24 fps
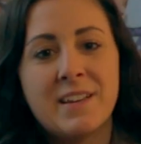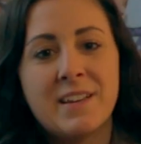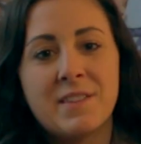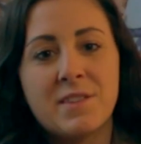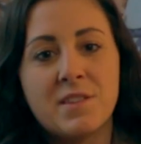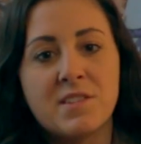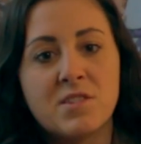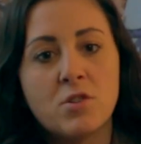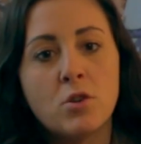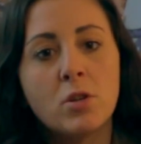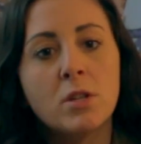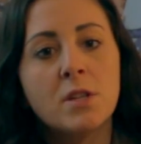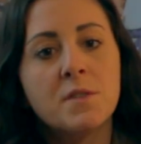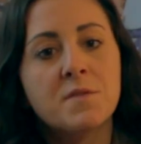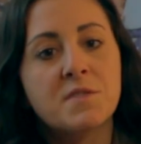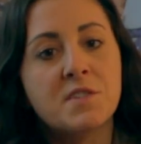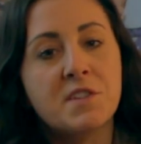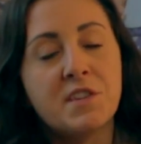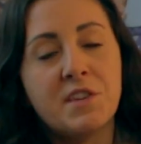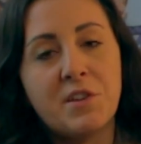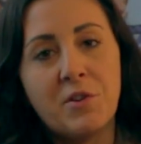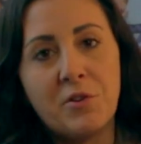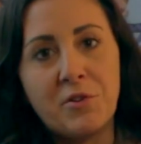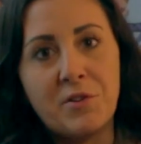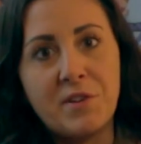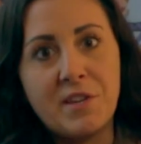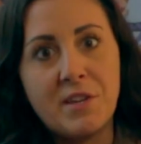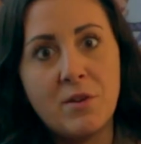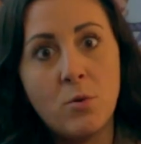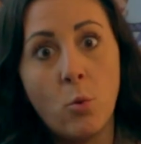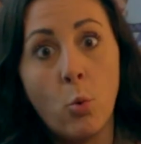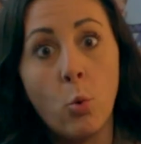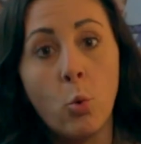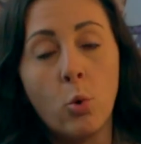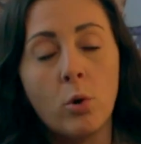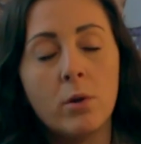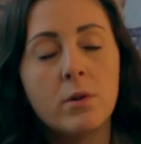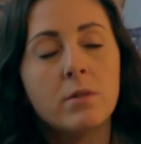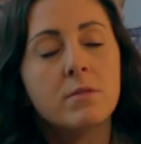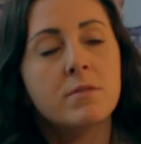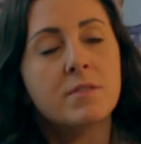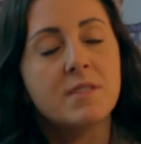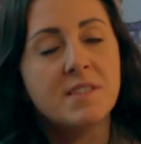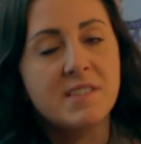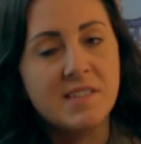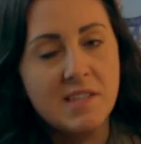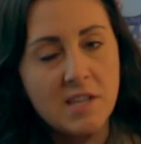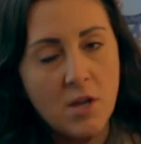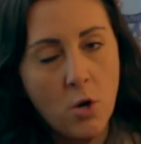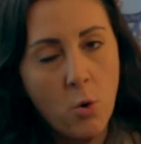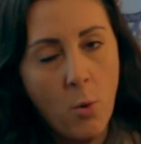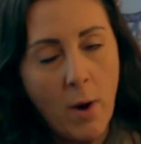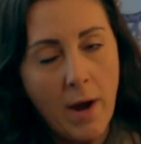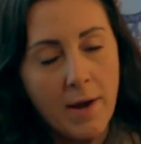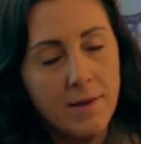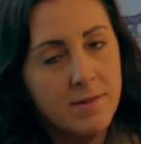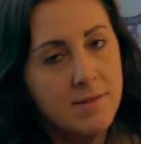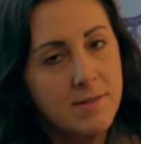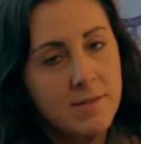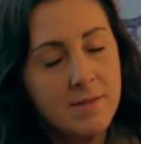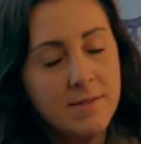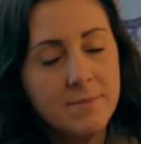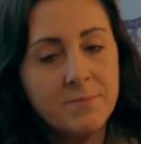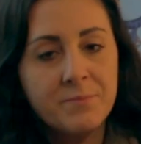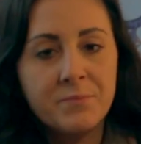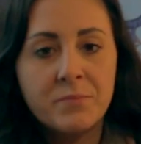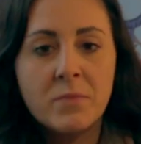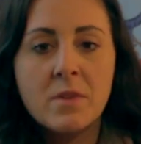The Circle of Security, or the COS,